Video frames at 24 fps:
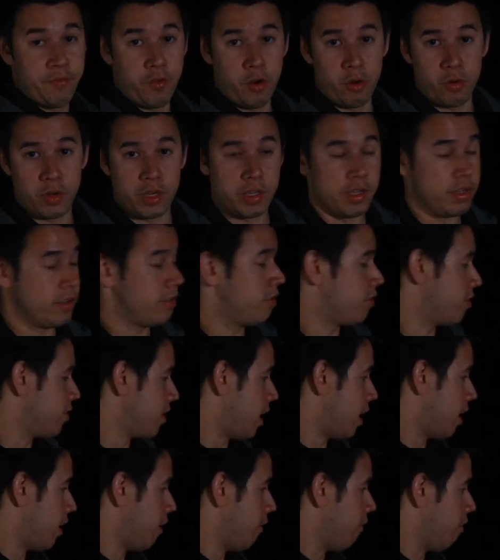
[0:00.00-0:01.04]
focus, there's
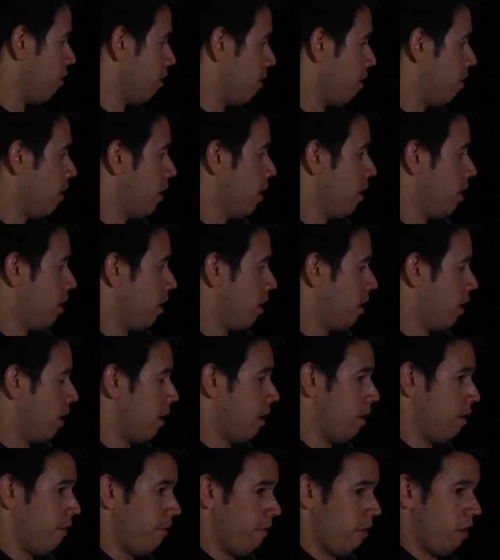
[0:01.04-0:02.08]
not enough
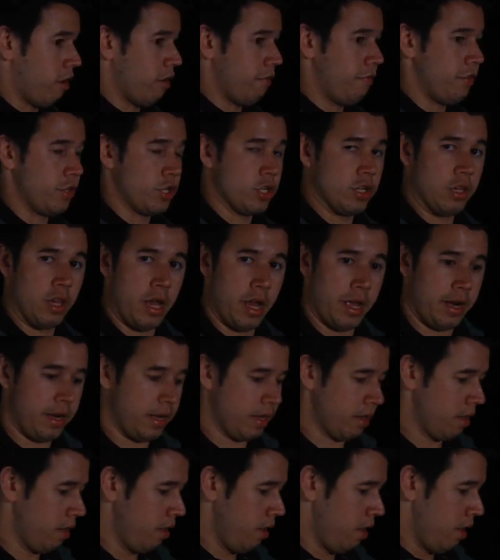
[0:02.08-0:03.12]
artificial lighting.